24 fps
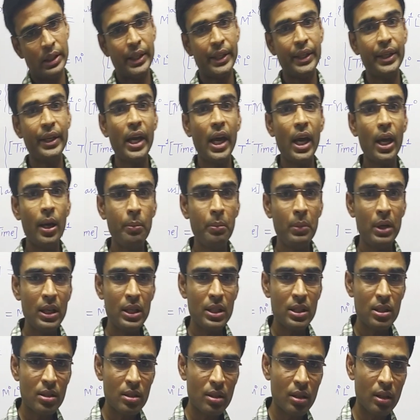
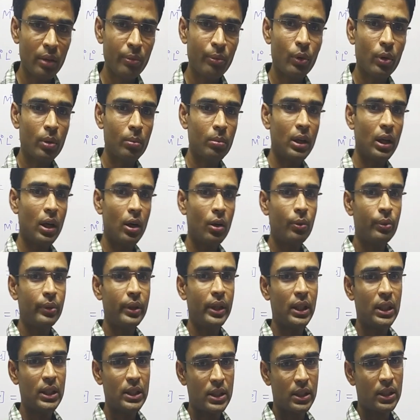Dimensional formula of
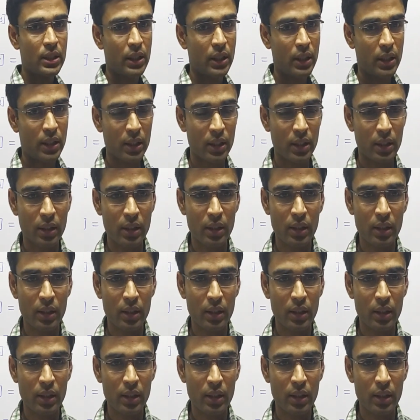density